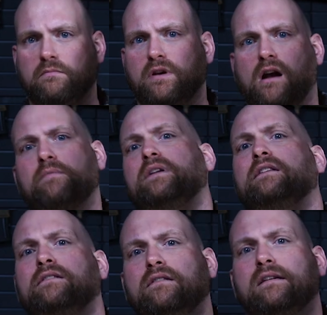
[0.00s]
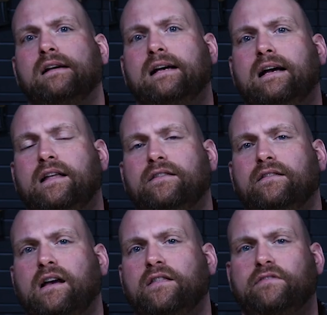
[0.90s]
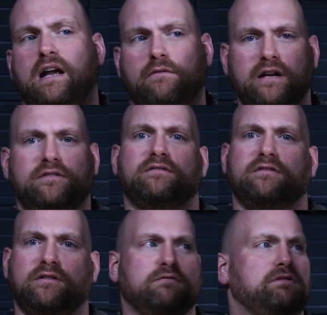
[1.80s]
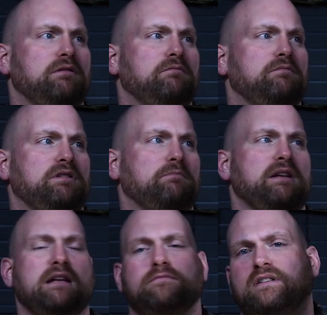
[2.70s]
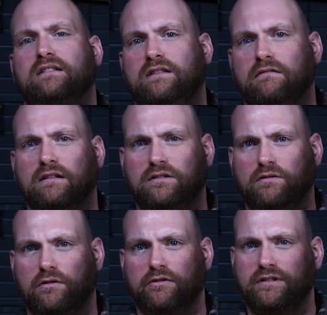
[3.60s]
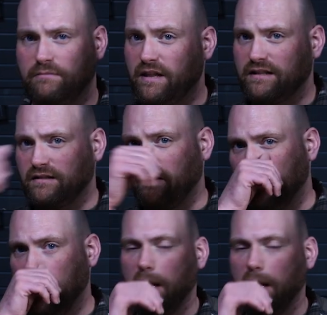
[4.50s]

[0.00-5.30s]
carbine on the flat range, you know, some engagements on steel out to 200, some of that stuff.